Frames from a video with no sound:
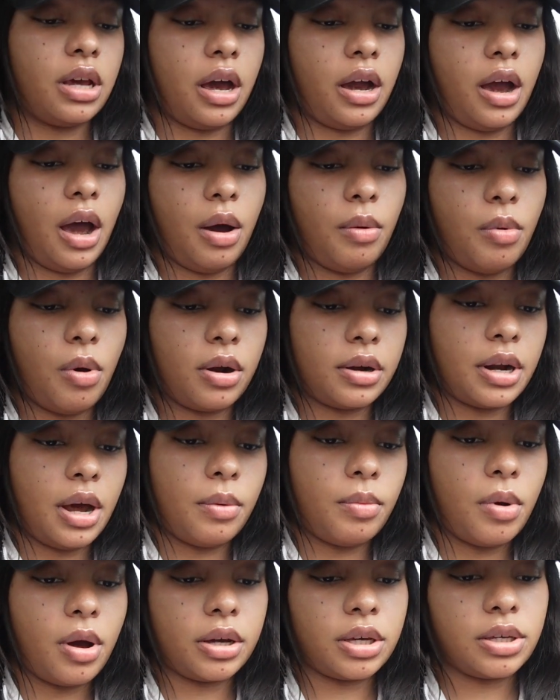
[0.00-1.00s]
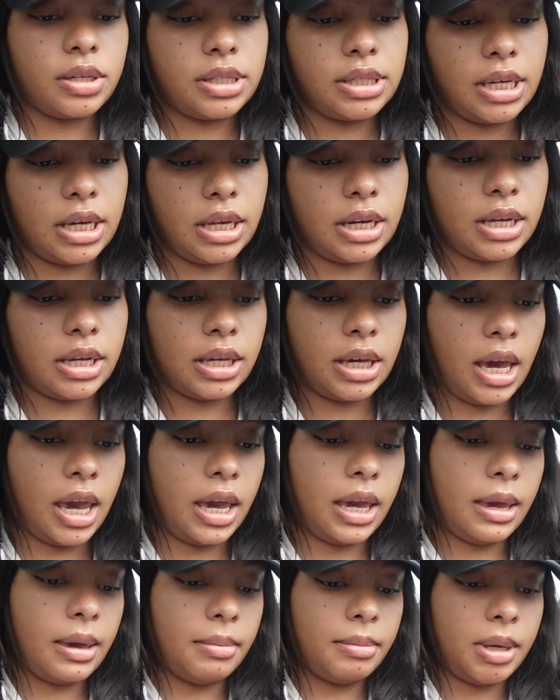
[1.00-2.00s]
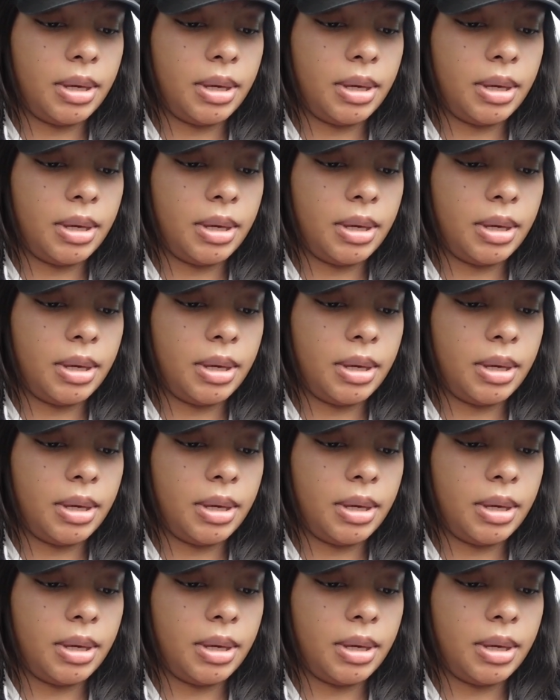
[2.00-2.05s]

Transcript: walk, I walk, I walk, you see the king in